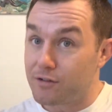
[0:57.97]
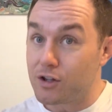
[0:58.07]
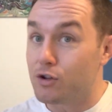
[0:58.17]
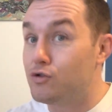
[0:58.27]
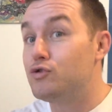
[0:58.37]

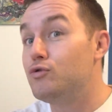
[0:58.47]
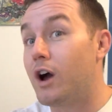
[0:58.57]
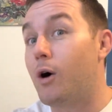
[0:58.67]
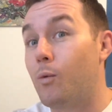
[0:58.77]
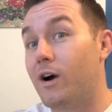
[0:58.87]
you do
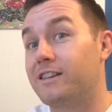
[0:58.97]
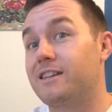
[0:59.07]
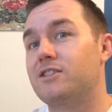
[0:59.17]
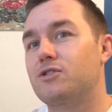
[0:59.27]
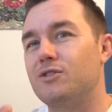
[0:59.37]
not want
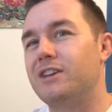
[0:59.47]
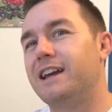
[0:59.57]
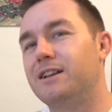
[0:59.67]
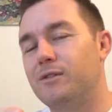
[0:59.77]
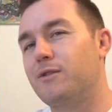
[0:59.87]
this to
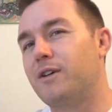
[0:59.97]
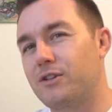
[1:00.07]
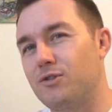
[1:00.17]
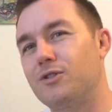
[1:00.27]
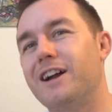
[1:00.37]
negatively
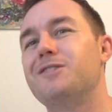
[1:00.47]
affect your grades